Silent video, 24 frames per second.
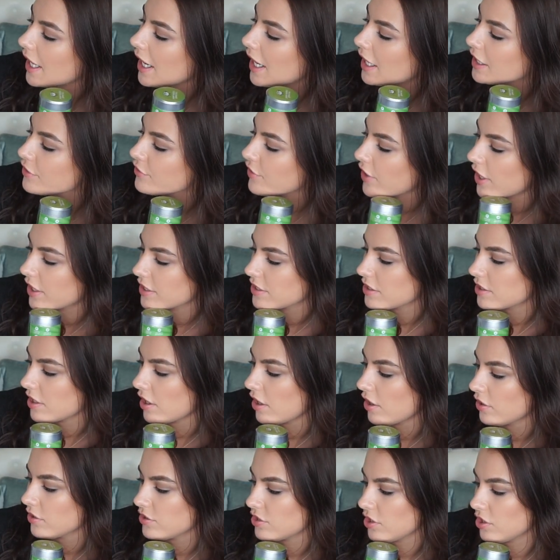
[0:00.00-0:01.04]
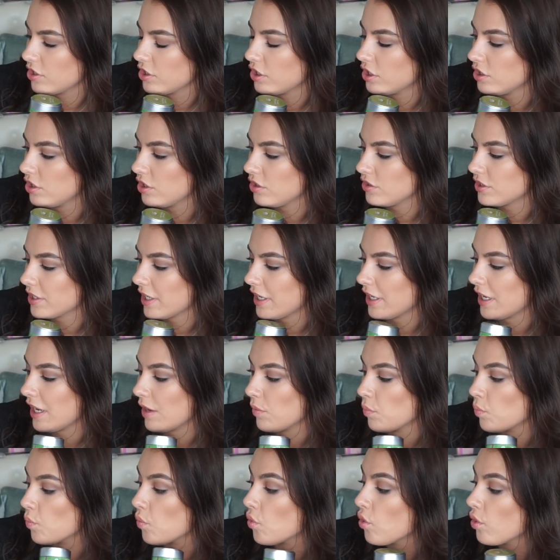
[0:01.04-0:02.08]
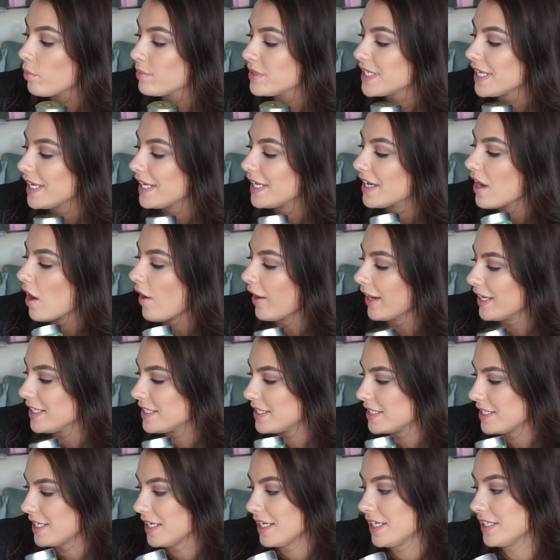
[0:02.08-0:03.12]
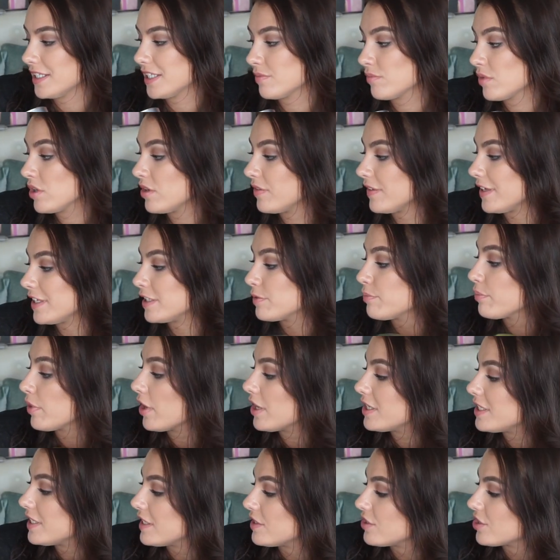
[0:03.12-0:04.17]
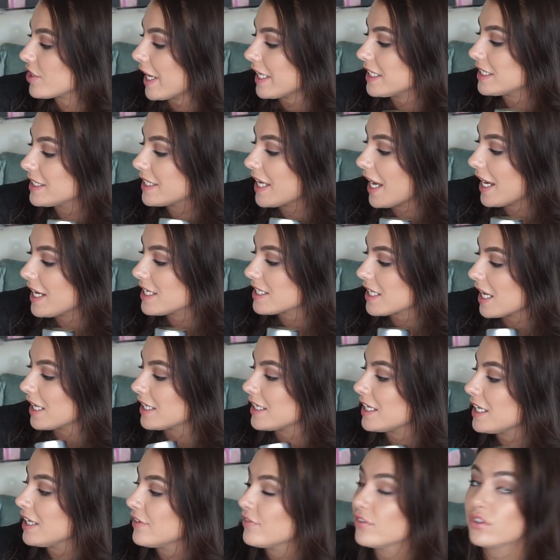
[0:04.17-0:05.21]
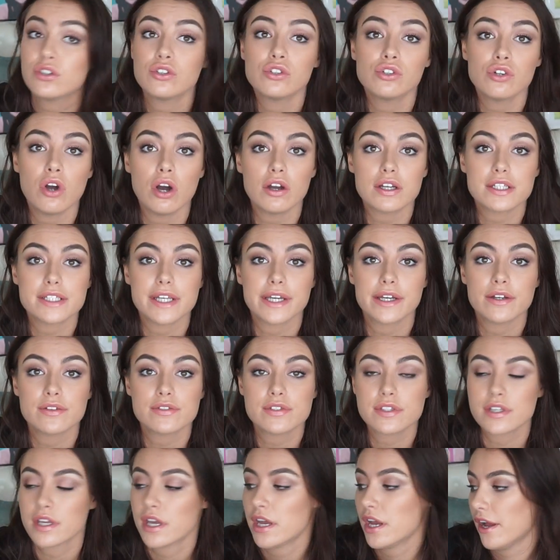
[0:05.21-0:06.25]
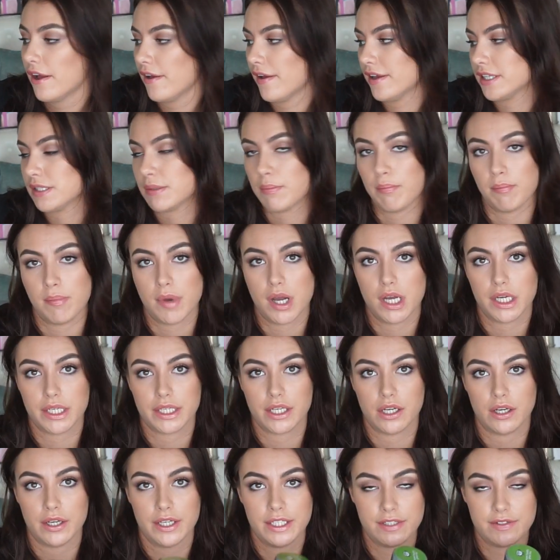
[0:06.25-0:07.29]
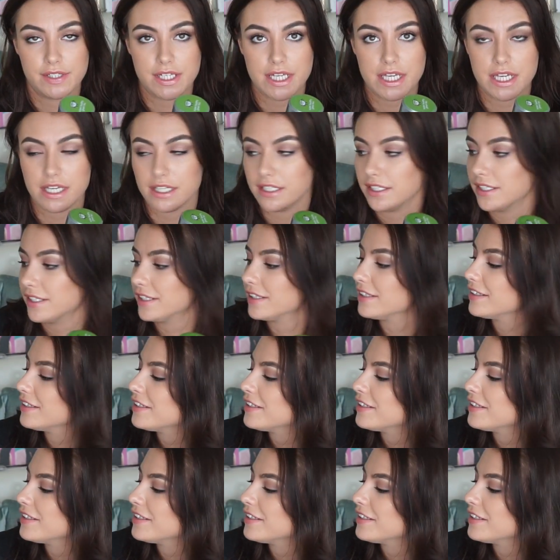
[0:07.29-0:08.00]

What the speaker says: and versatile. So you can use it in warm tea, iced tea, smoothies, protein shakes, cakes, and even cocktails. My kind of tea.